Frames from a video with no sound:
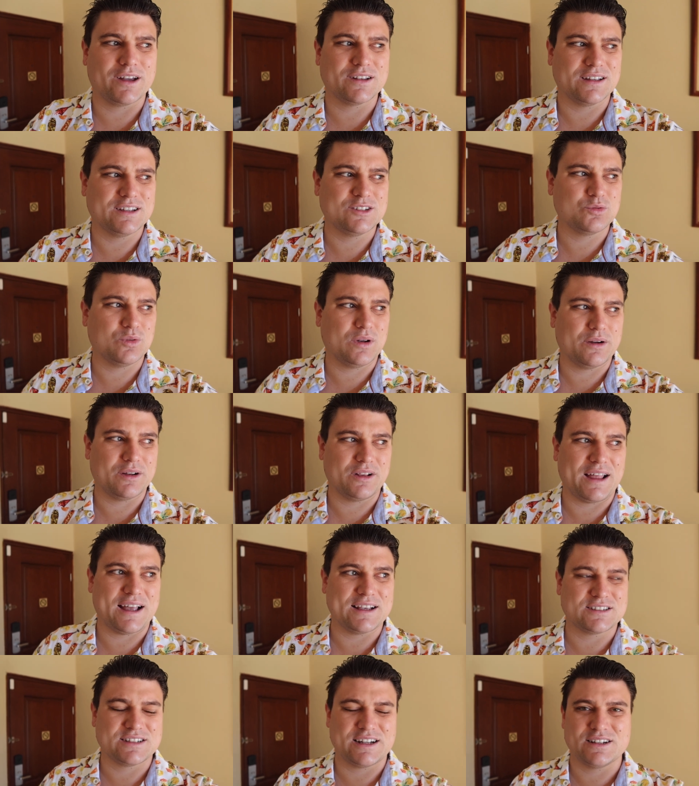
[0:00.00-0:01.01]
I was like, or
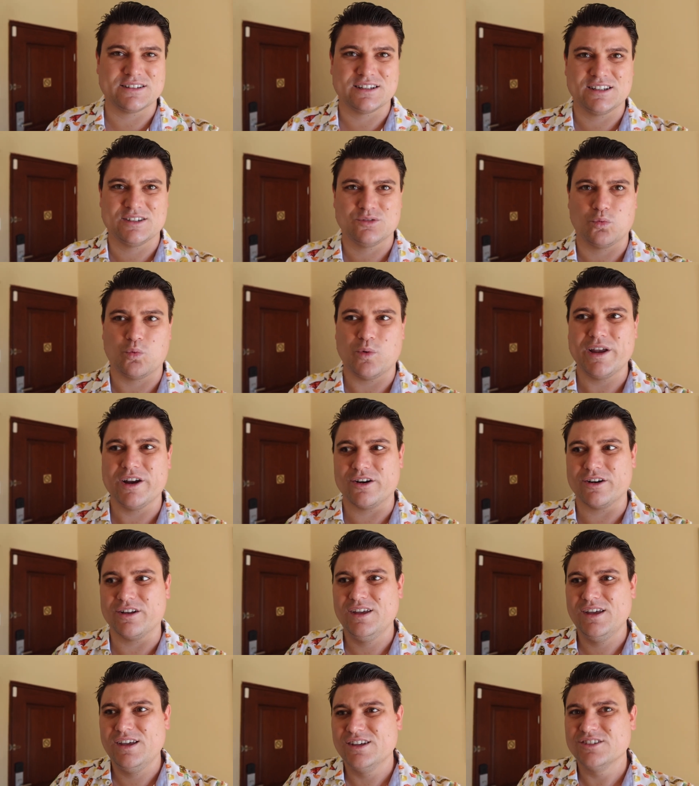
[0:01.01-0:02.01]
last night. I was like, it's
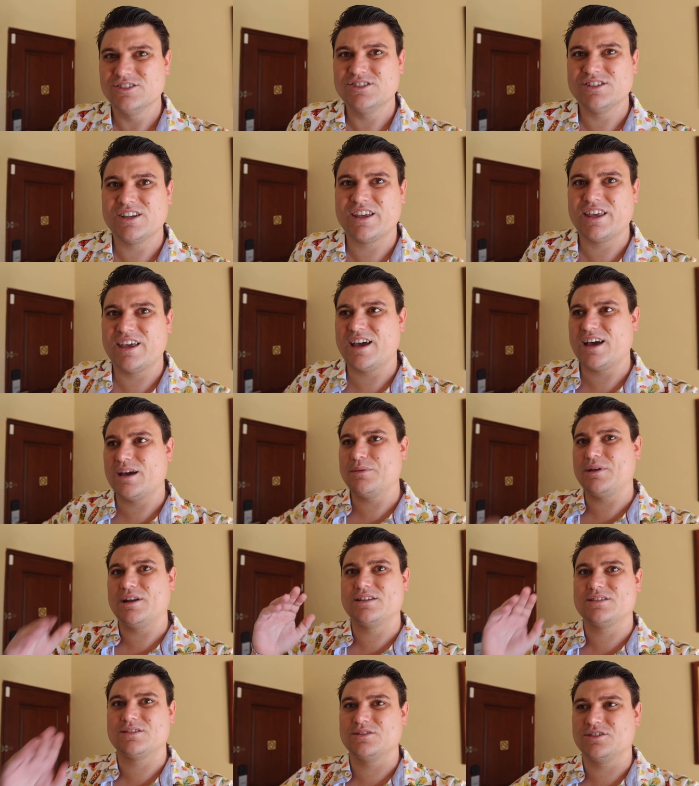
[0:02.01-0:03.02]
weird. She's like, yeah, I
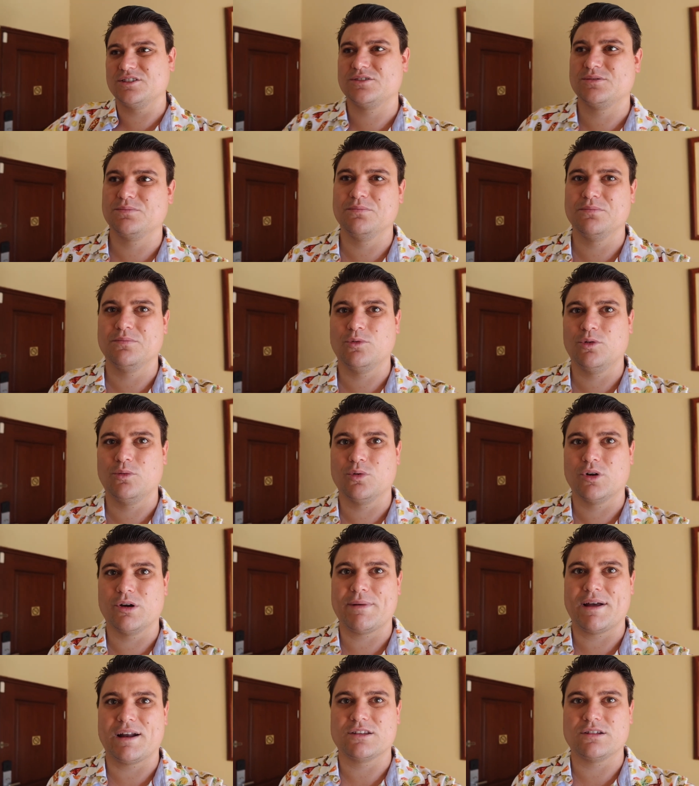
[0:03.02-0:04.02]
mean, it's just, we'll
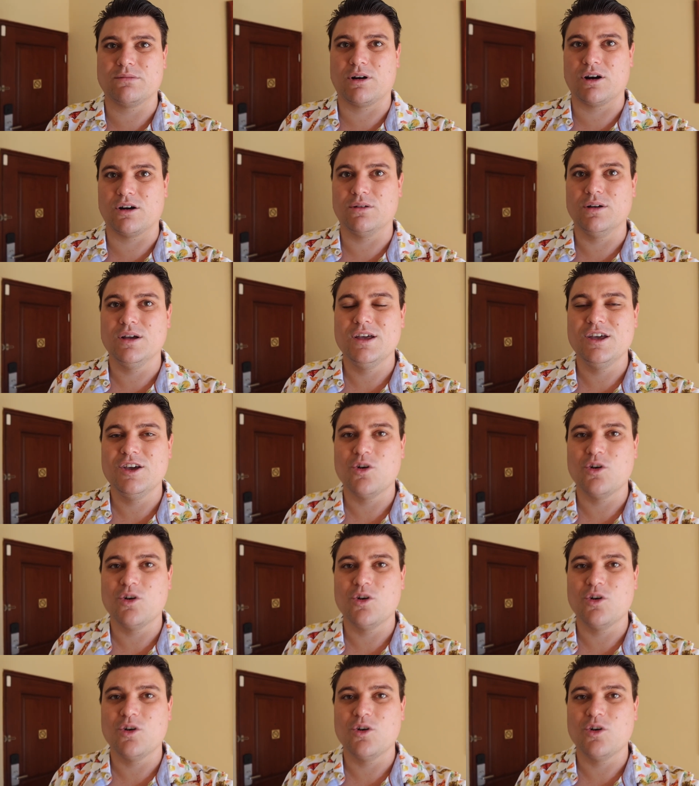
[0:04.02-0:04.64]
worry about it tomorrow.